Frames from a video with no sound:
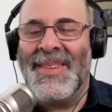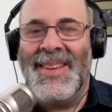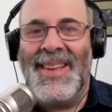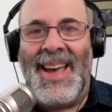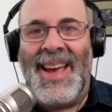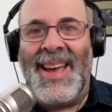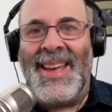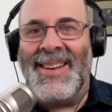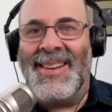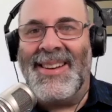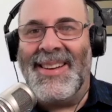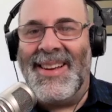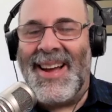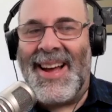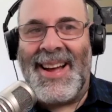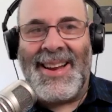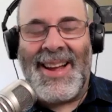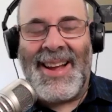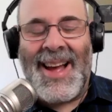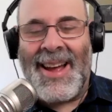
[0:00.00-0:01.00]
And
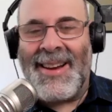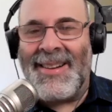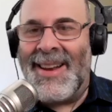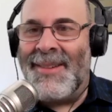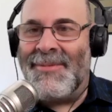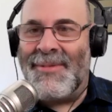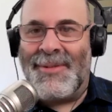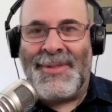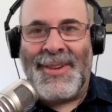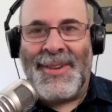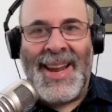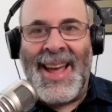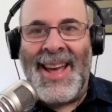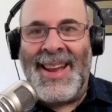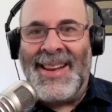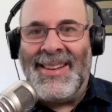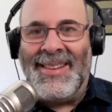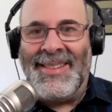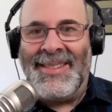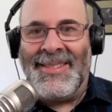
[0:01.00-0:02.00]
I never forget
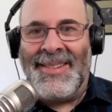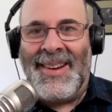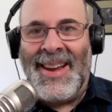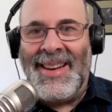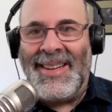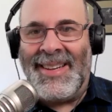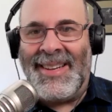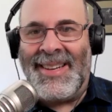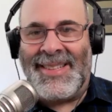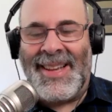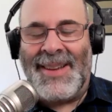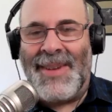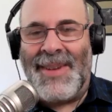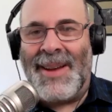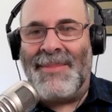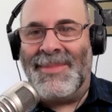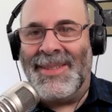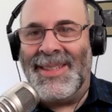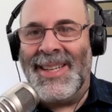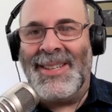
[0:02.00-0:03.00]
it, right? Because
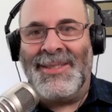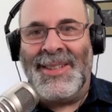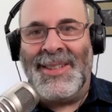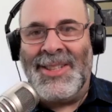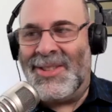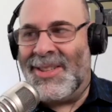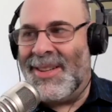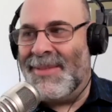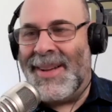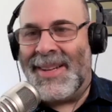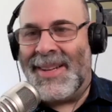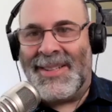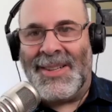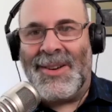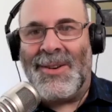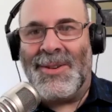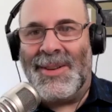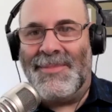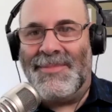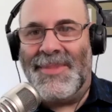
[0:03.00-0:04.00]
I'm literally just about to
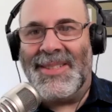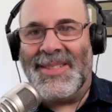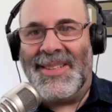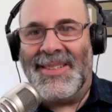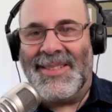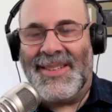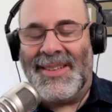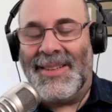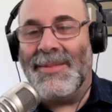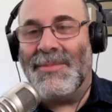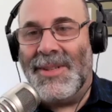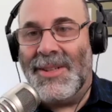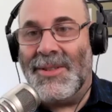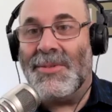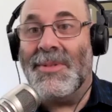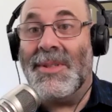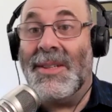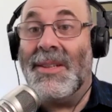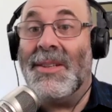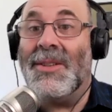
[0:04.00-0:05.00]
go into business, and this
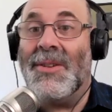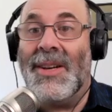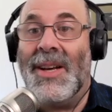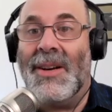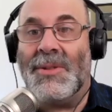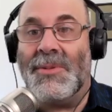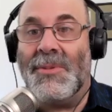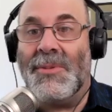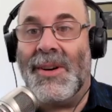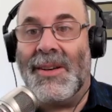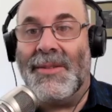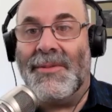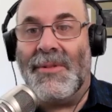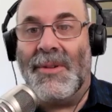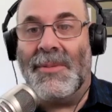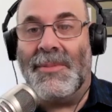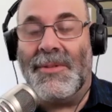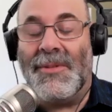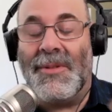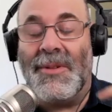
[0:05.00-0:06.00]
was the attorney I was working
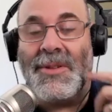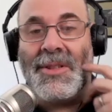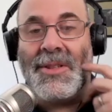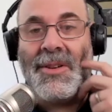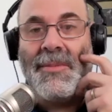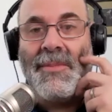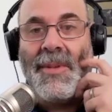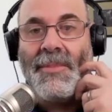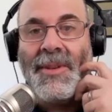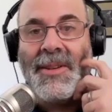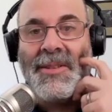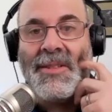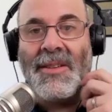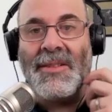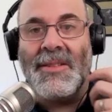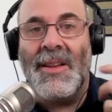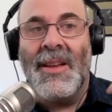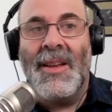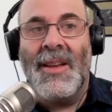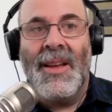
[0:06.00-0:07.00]
for before I started my
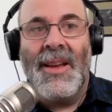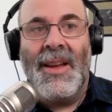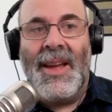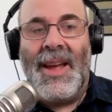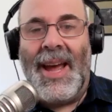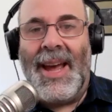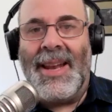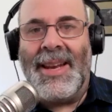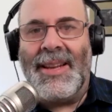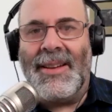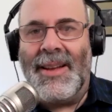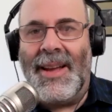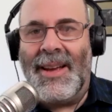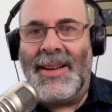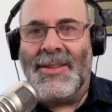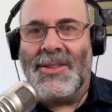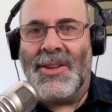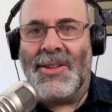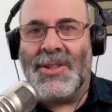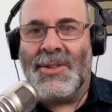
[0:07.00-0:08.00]
business.
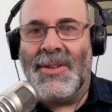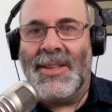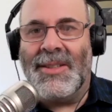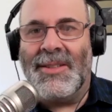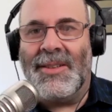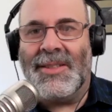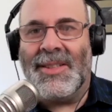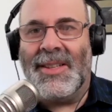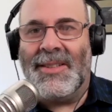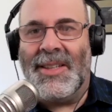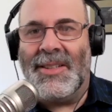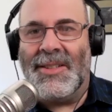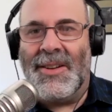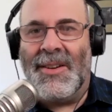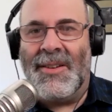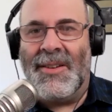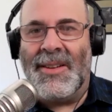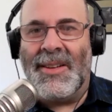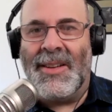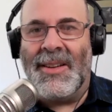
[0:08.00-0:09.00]
And Judge Green looks at the
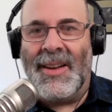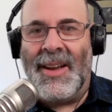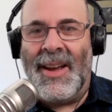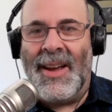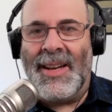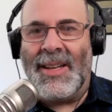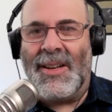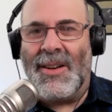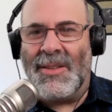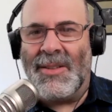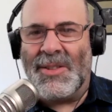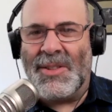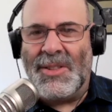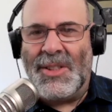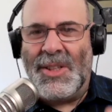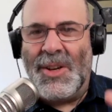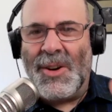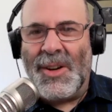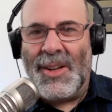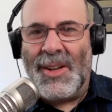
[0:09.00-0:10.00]
attorney and he goes,
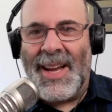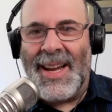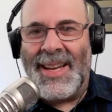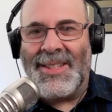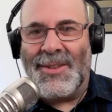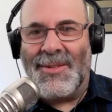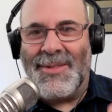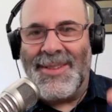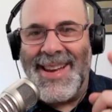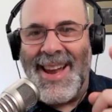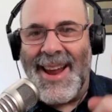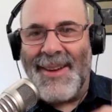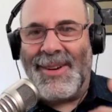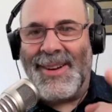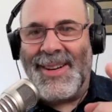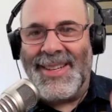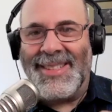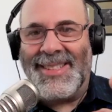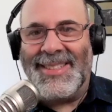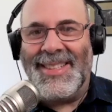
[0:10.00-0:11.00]
"Your clients are never
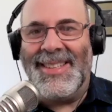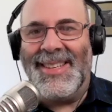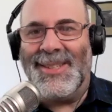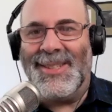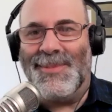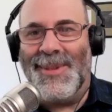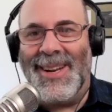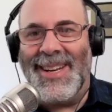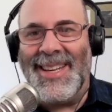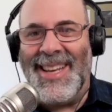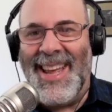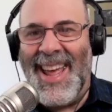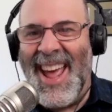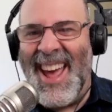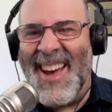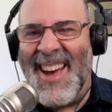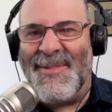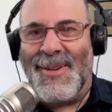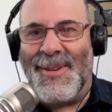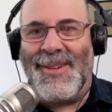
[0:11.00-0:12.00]
going to see this money
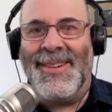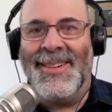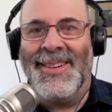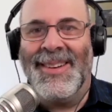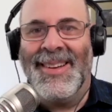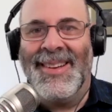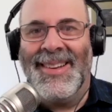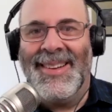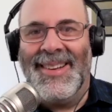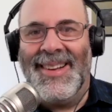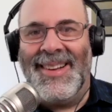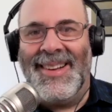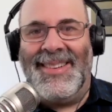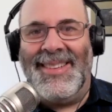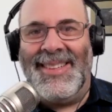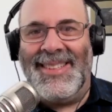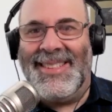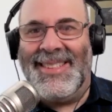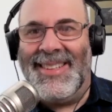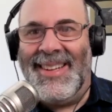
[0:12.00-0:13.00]
ever."
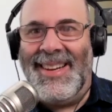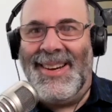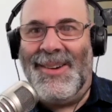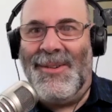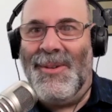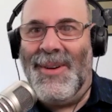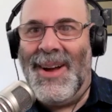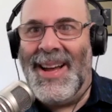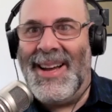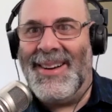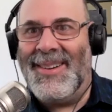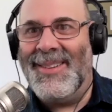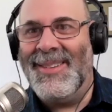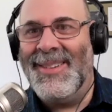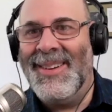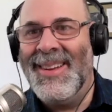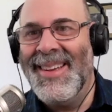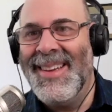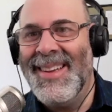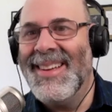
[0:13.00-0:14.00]
I was like, wow.
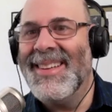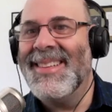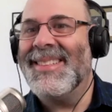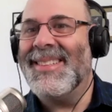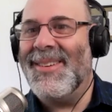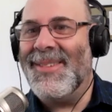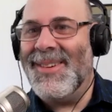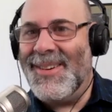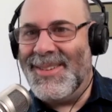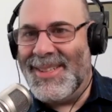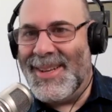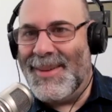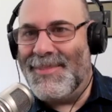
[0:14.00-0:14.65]
So it goes up.